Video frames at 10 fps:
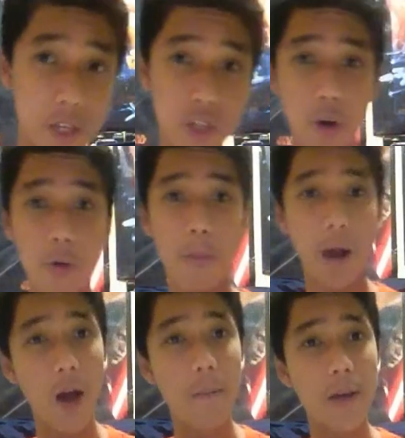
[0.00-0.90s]
so my
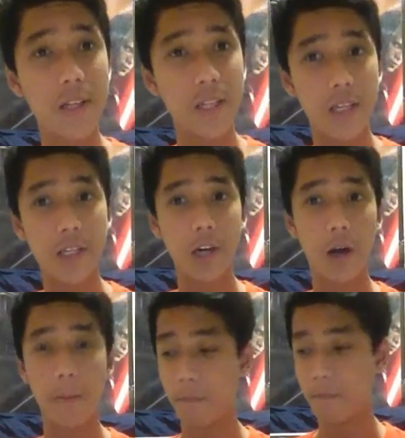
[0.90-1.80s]
hobbies is
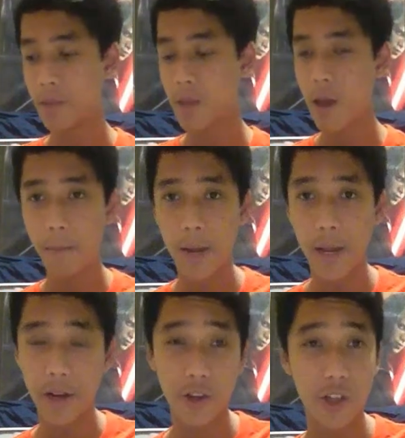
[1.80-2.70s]
um, playing
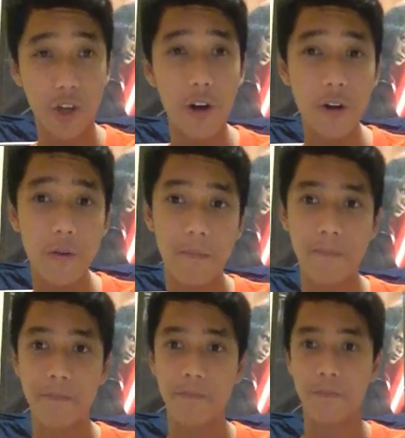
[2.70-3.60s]
the guitar
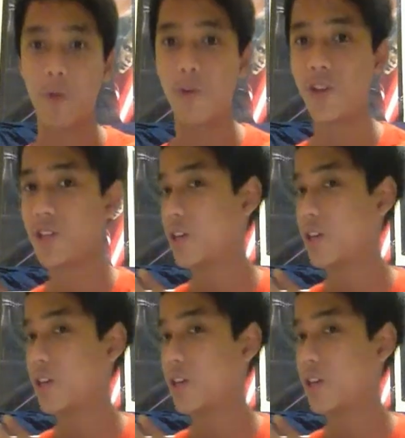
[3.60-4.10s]
which is